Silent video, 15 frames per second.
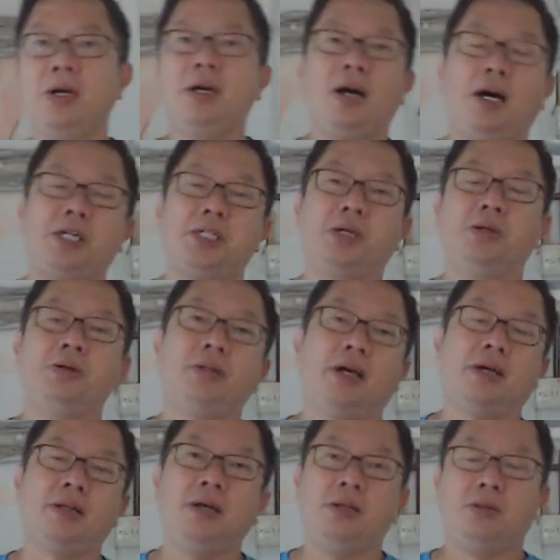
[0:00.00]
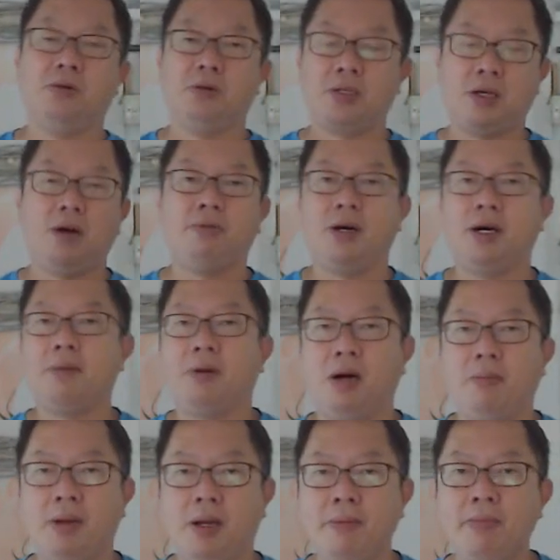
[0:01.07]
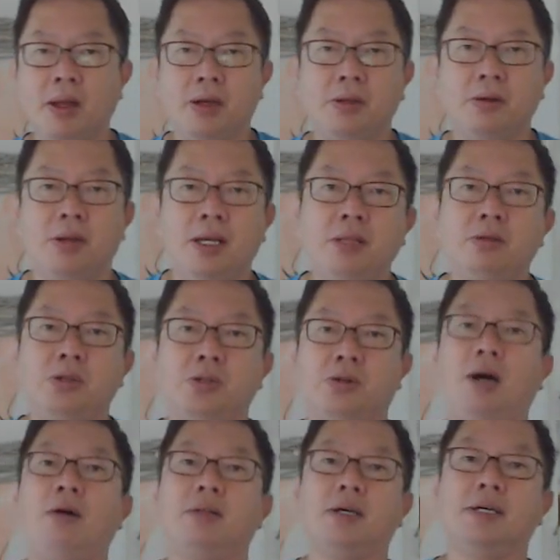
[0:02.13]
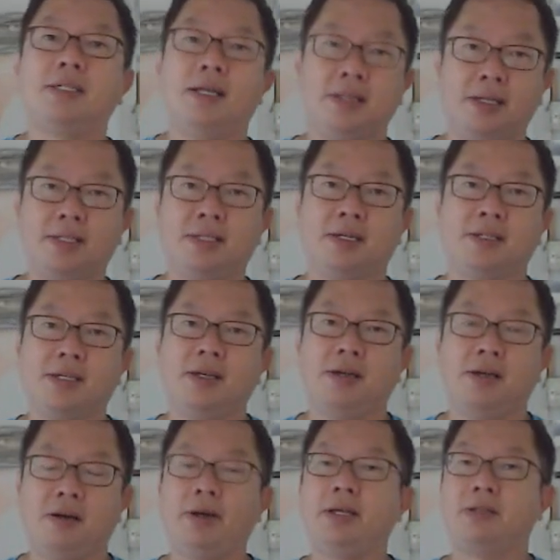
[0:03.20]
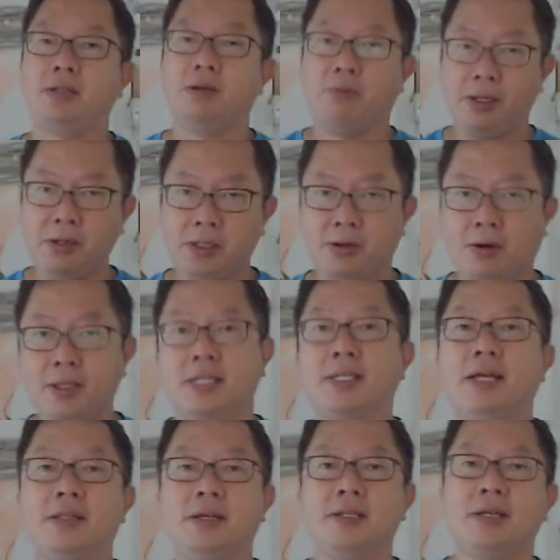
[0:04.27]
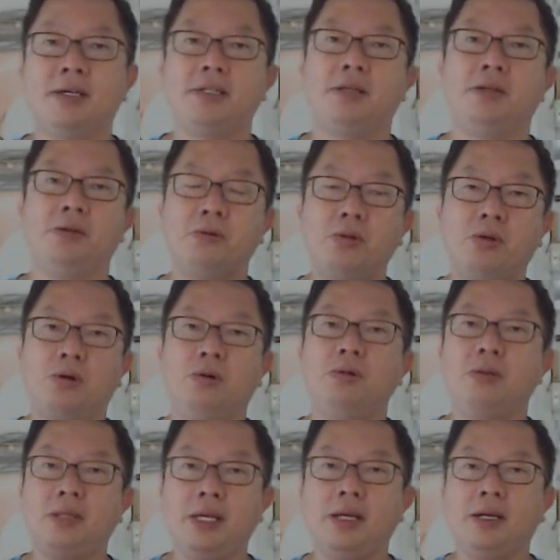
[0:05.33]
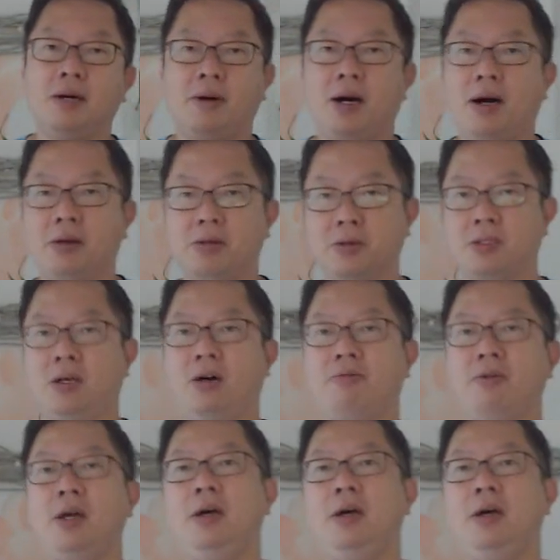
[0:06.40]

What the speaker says: I show you that to solve a problem, you learn to draw out the sentences. Alright, so when you draw the sentences, you don't think about how to solve.